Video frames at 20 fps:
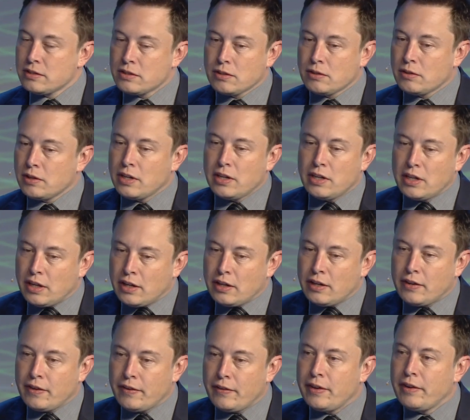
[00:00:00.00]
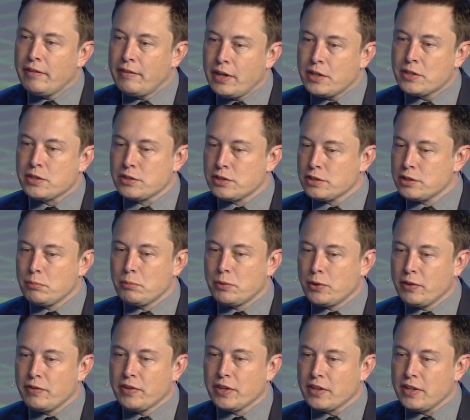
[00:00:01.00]
So innovation, just
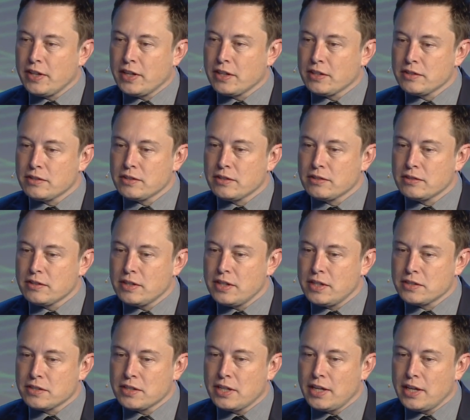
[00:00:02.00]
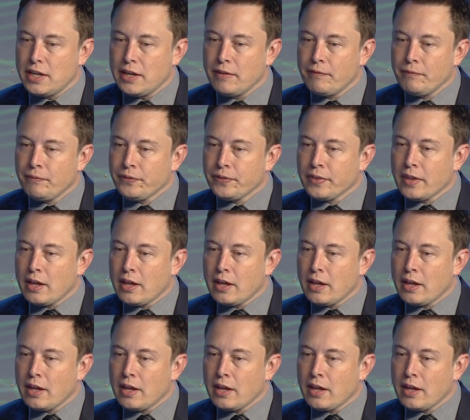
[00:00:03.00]
improving things, is key.